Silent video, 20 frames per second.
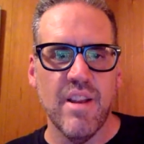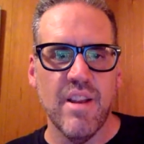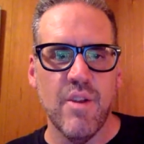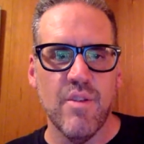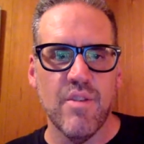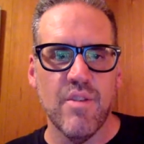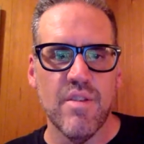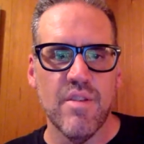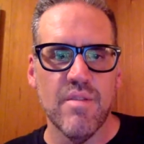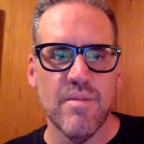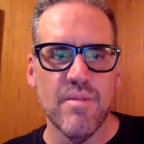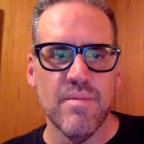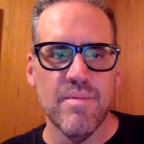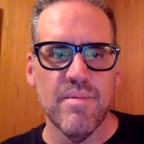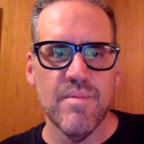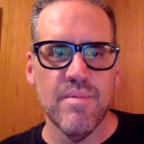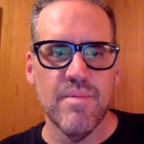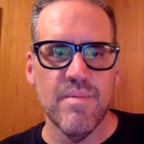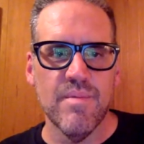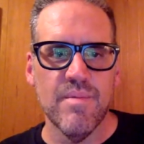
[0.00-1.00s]
notes
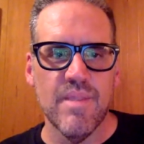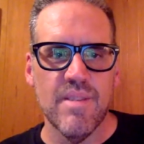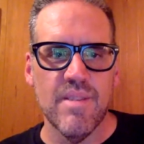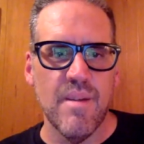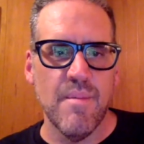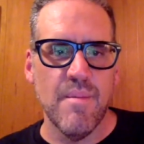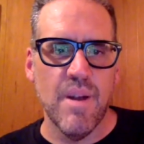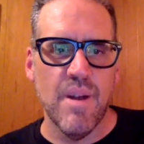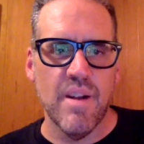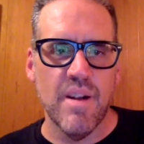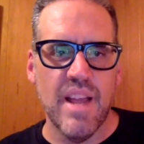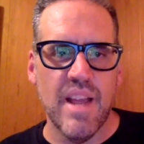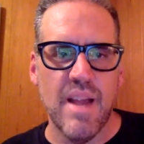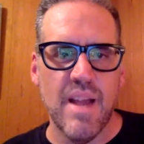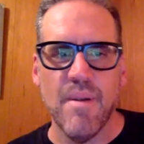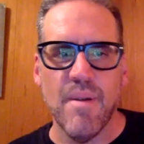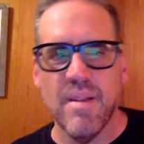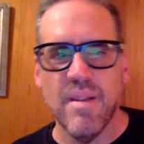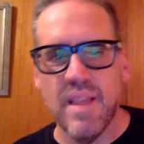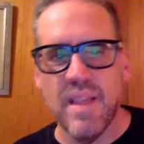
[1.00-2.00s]
to someone on
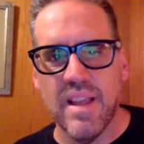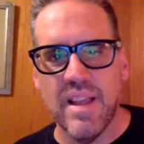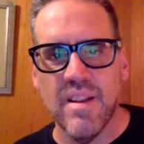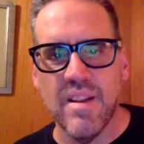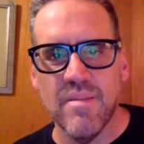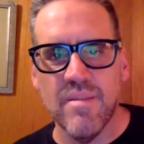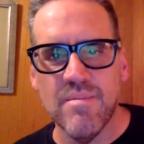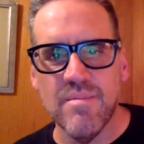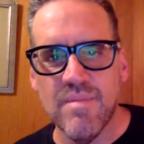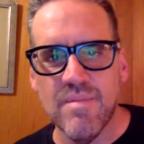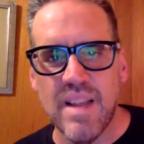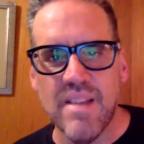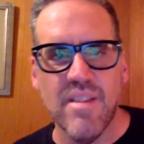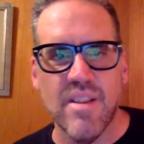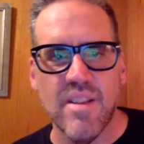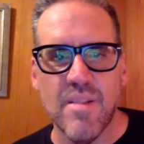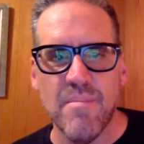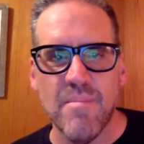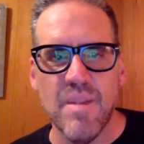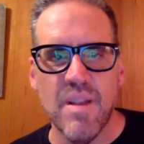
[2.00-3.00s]
camera. They can taste
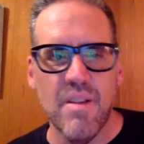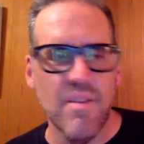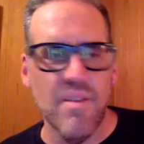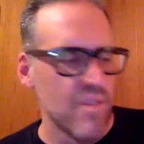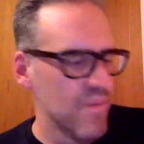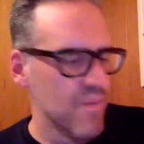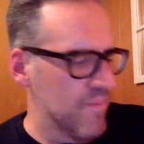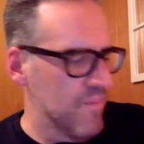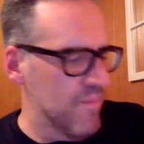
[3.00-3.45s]
it themselves.